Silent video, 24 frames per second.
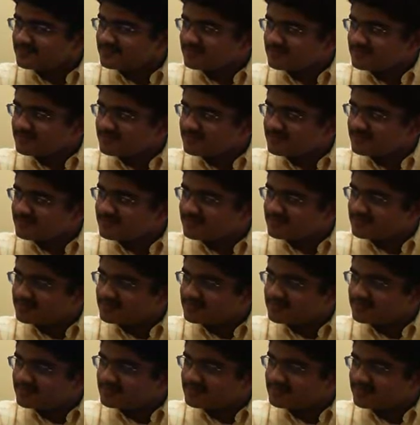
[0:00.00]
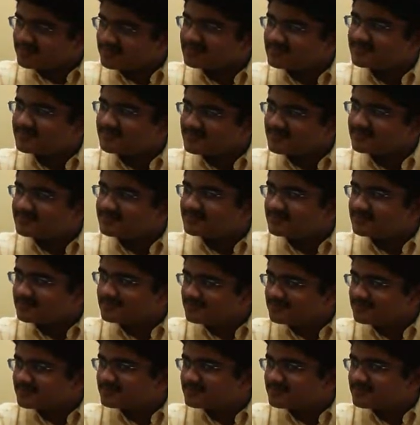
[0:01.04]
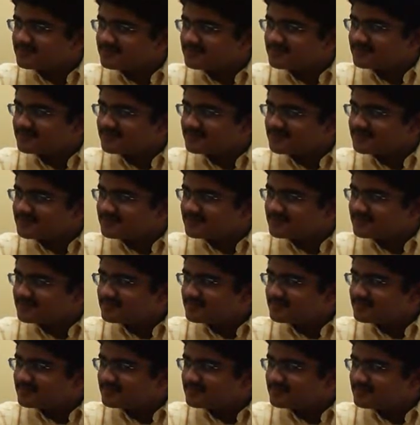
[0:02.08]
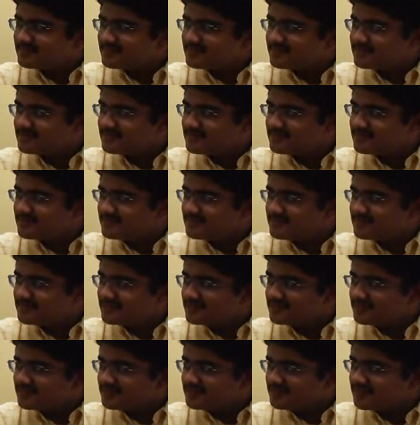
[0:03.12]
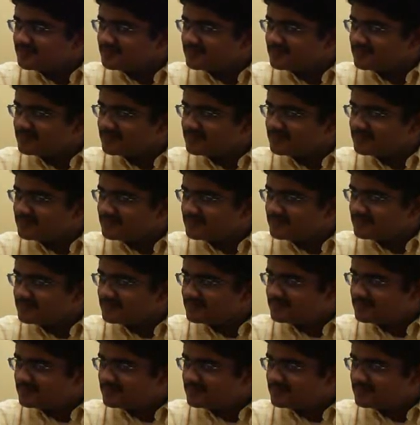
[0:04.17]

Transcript: (silent)